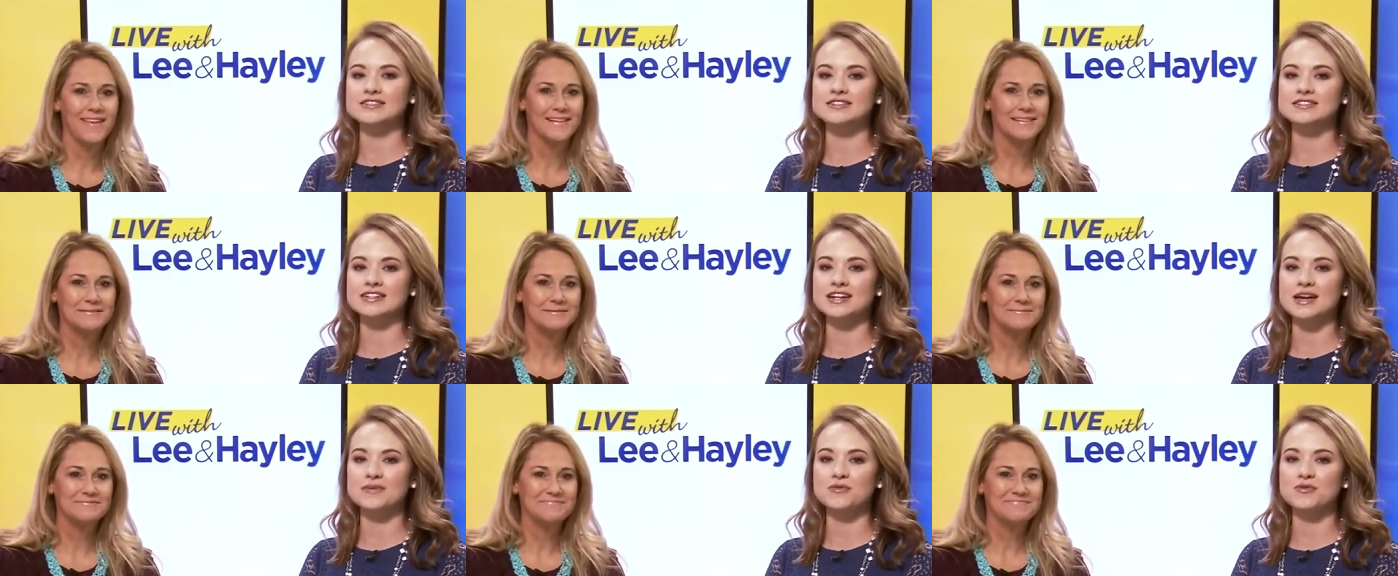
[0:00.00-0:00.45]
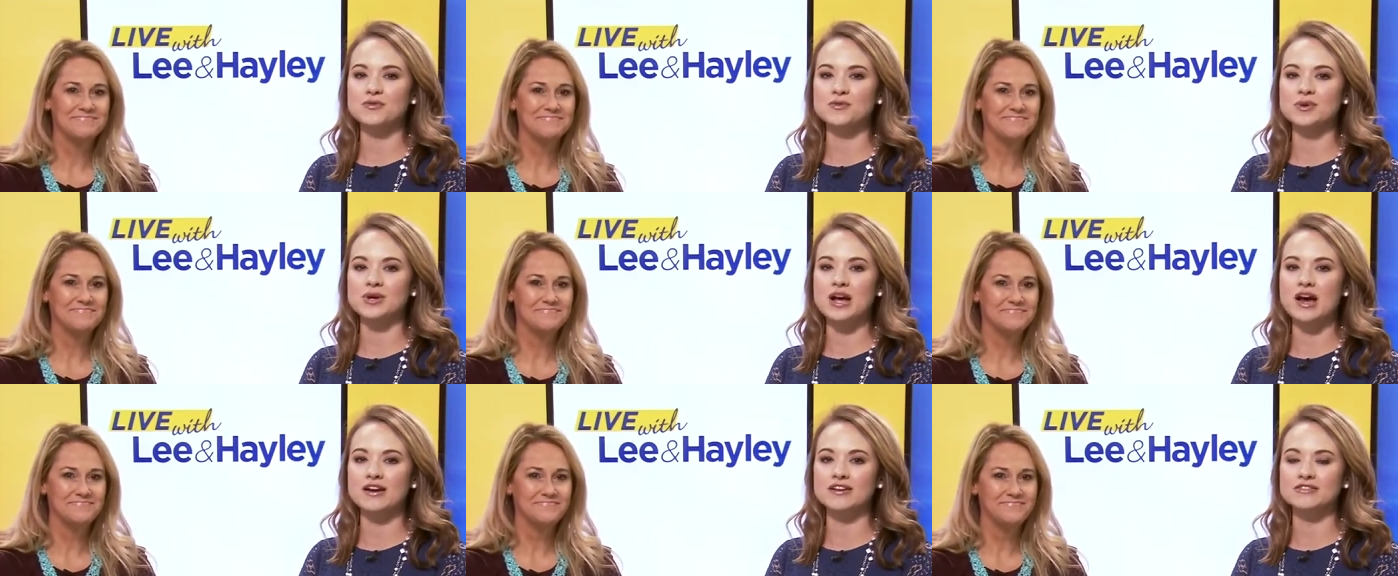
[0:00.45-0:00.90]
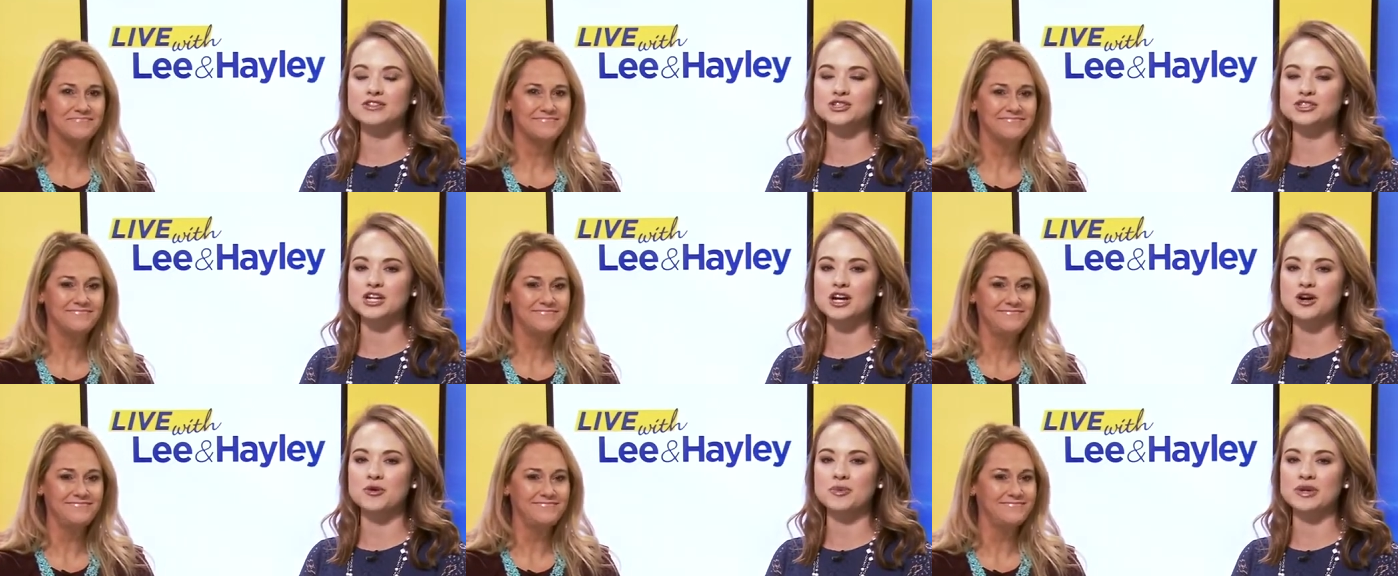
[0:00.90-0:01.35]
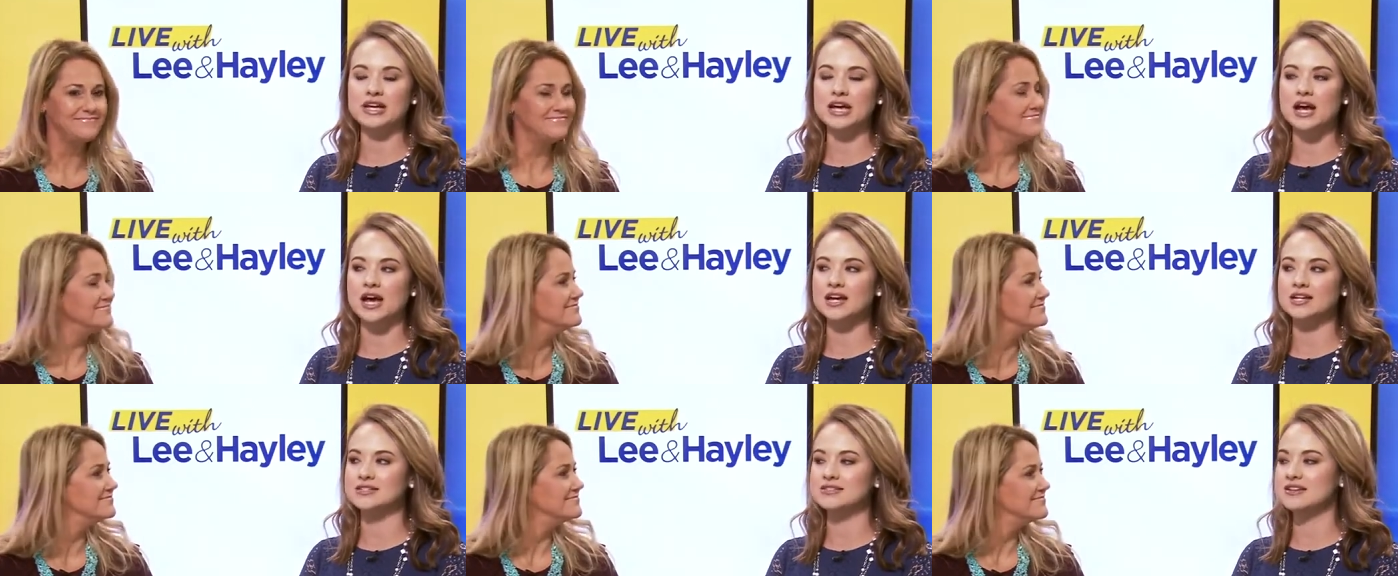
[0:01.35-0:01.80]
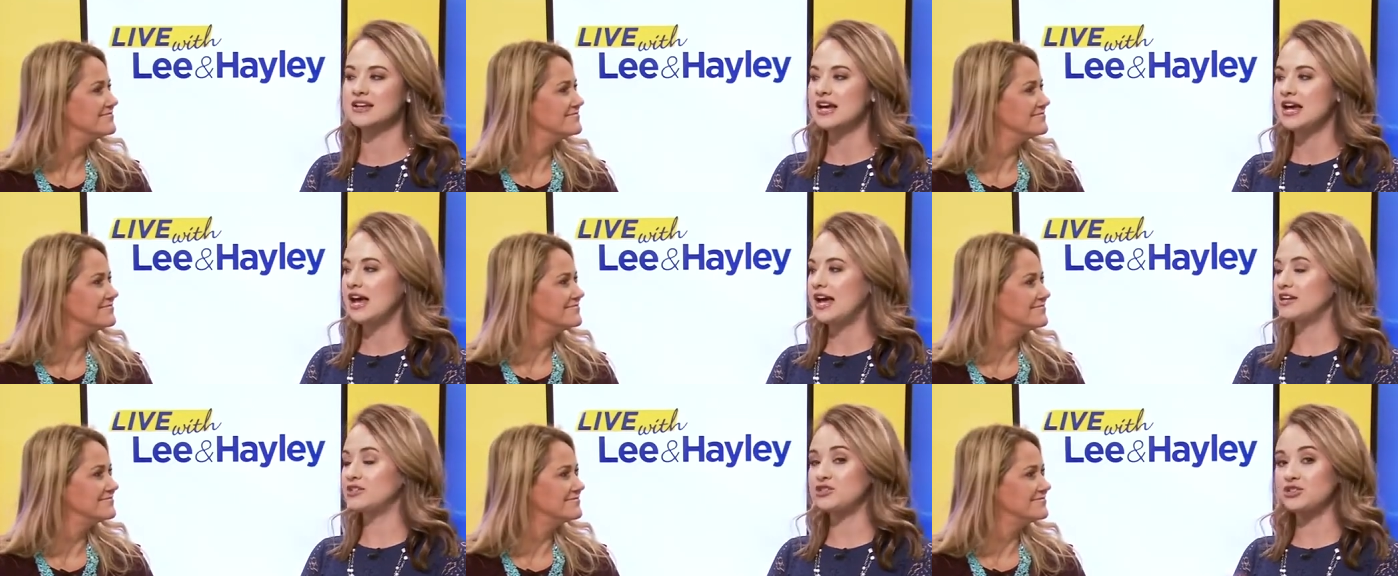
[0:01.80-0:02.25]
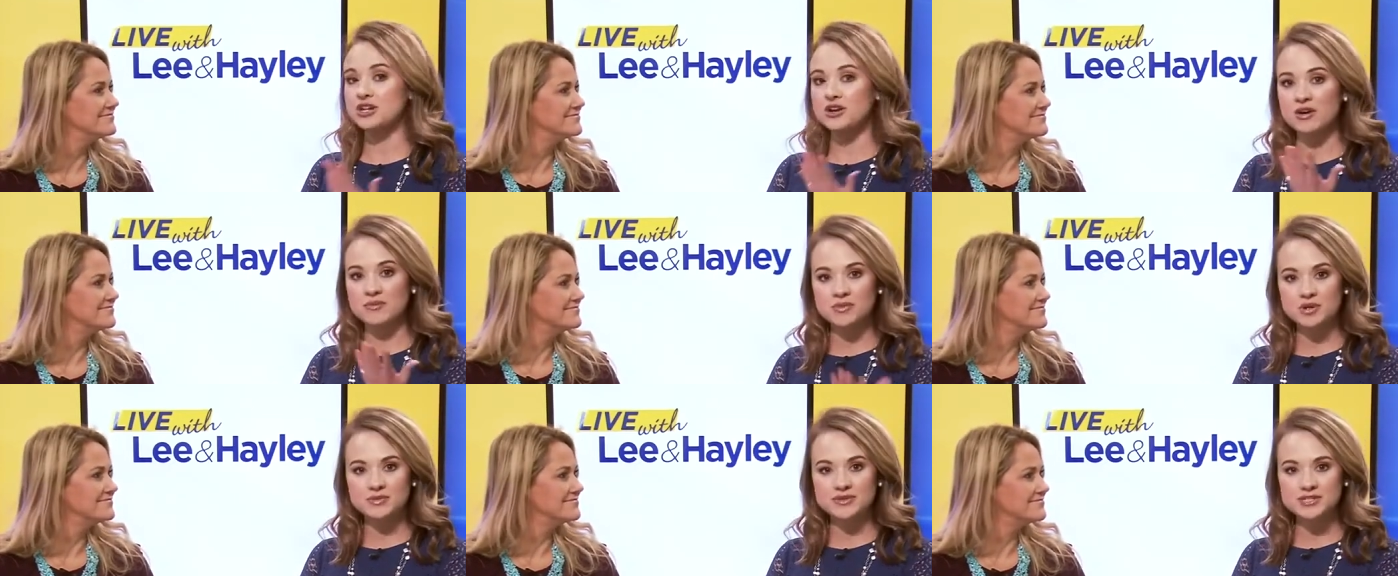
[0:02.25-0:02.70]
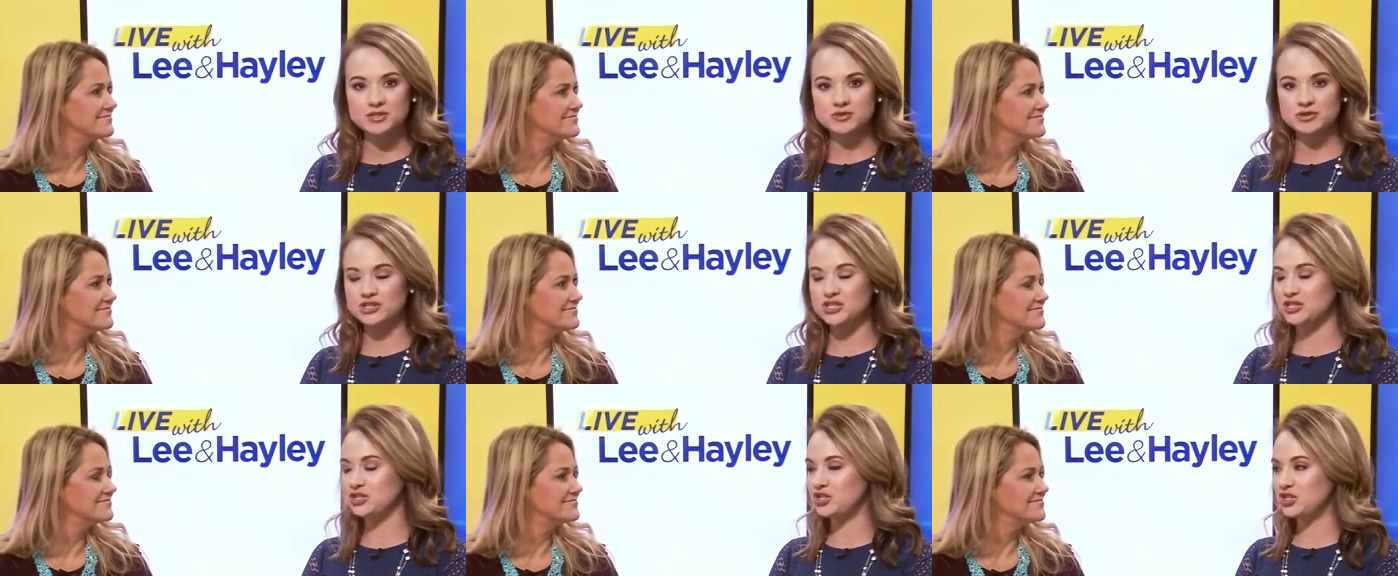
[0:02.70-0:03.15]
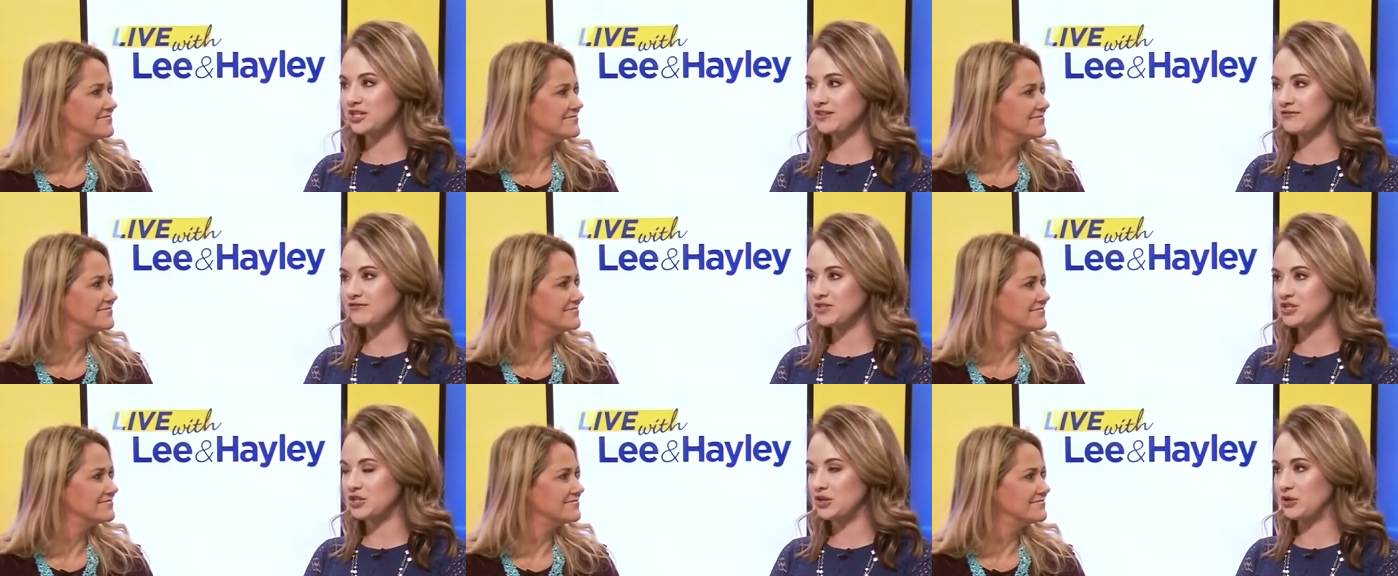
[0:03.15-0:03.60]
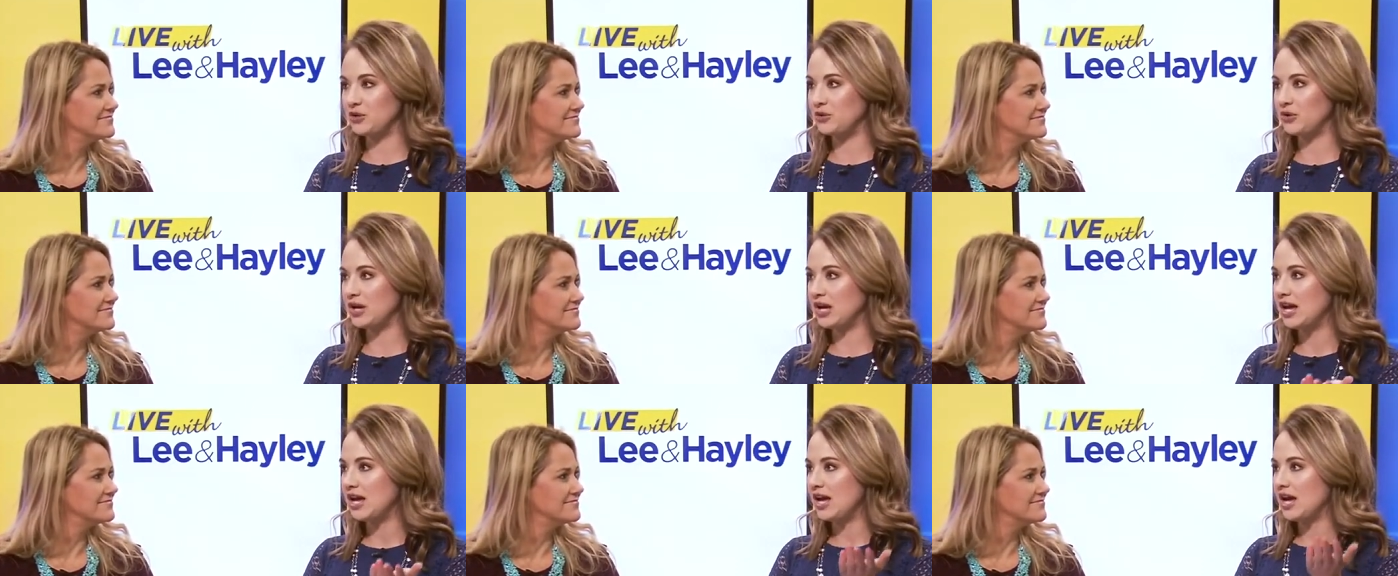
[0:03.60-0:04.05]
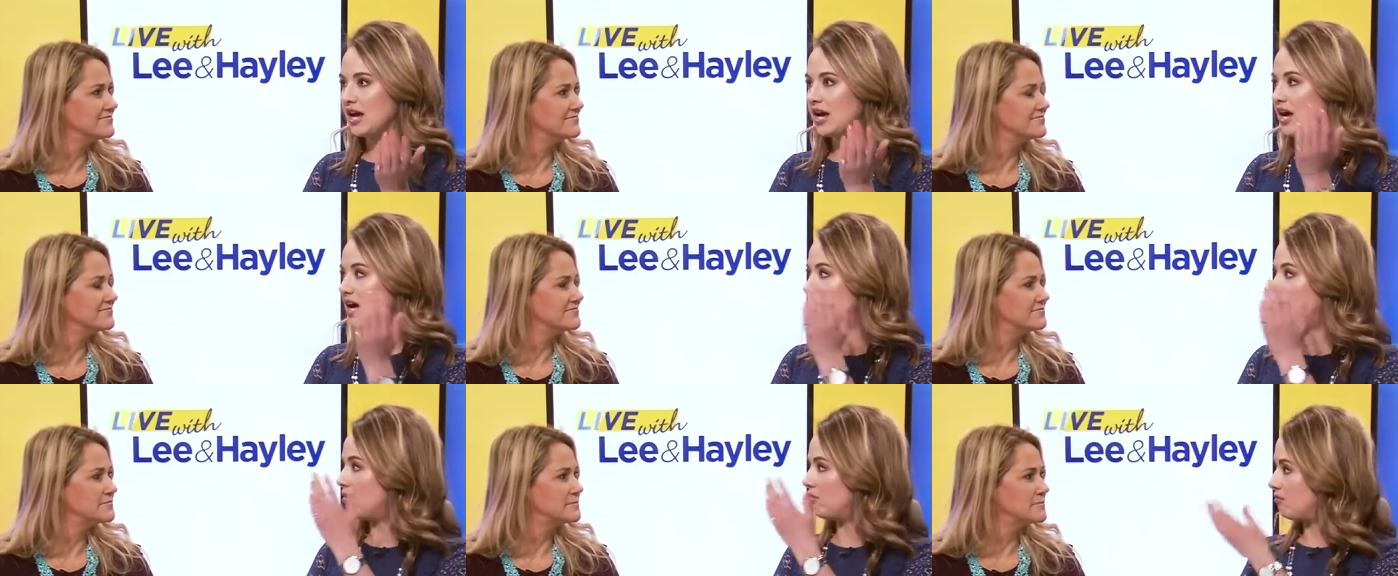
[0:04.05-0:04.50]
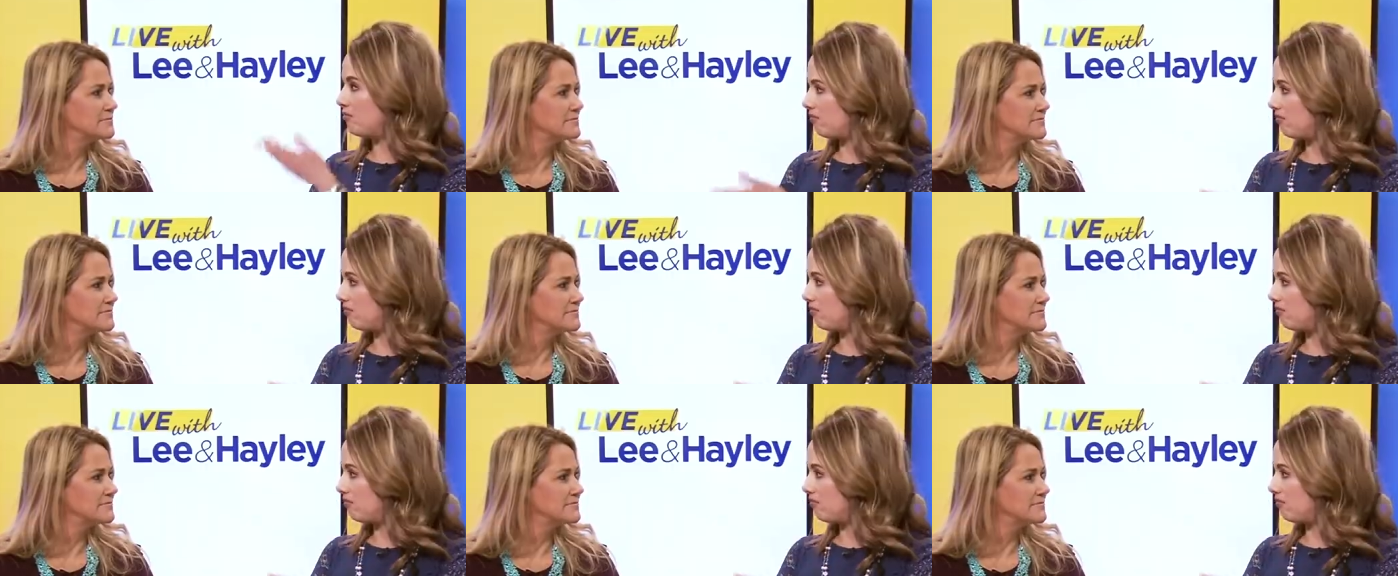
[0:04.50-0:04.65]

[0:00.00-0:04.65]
Speaker 1: today before we got on the show because, as you know, I'm going to be switching shifts soon. Um,